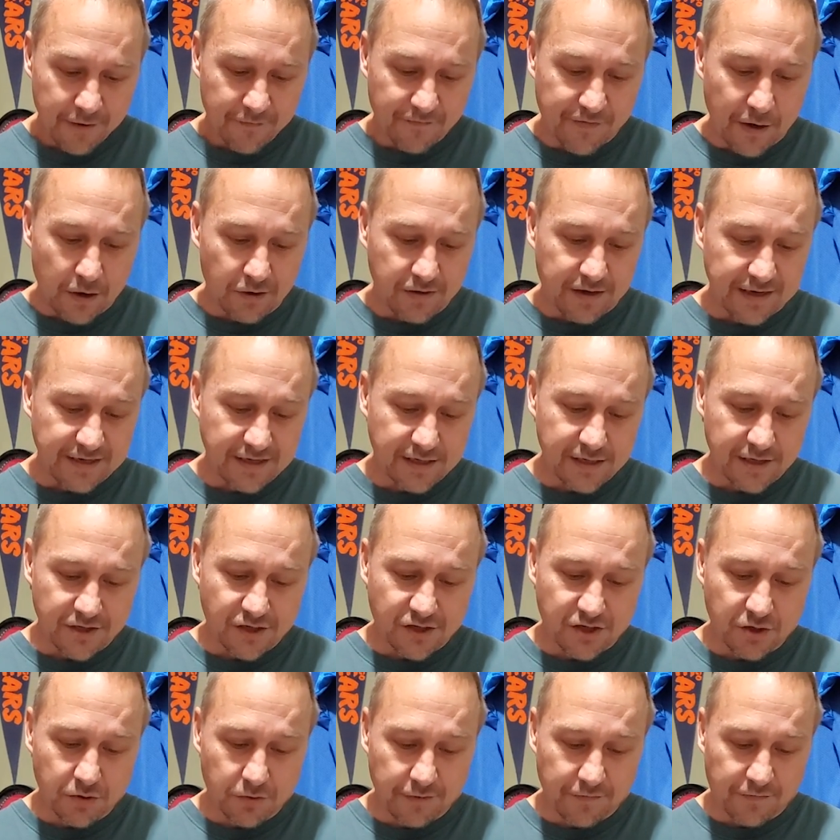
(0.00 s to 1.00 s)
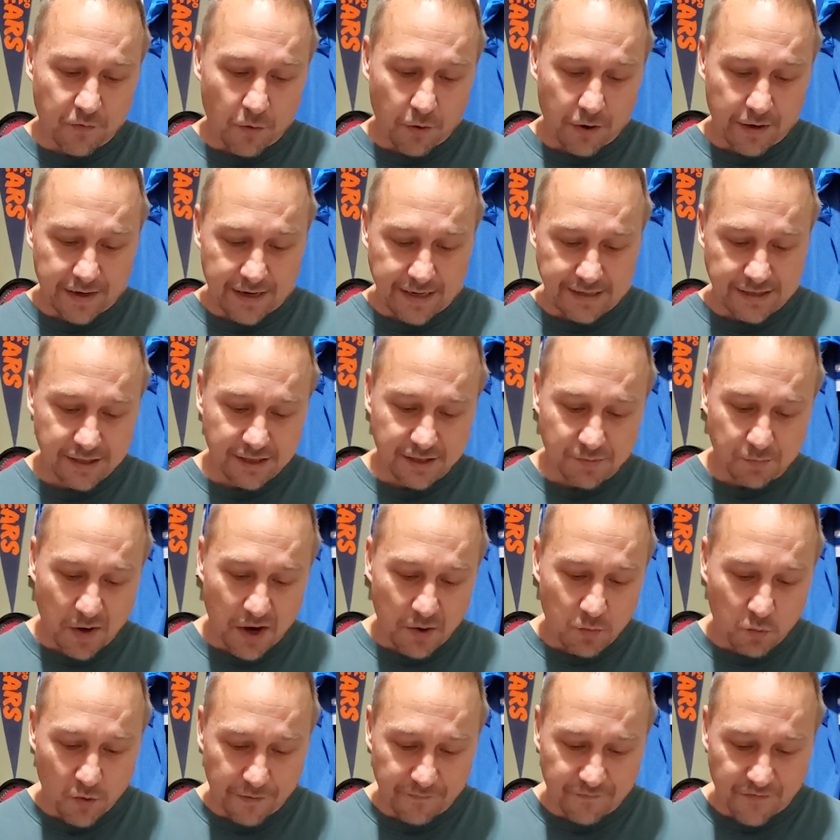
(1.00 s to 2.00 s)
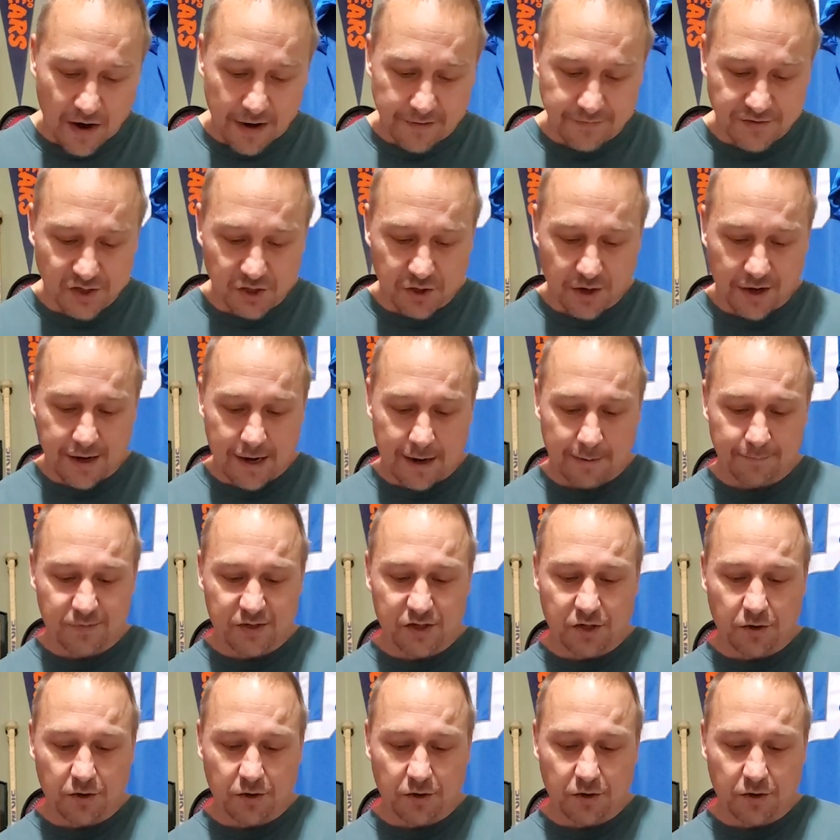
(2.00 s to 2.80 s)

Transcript: Falcons, they're 2-4 against the spread, 1-5 straight up,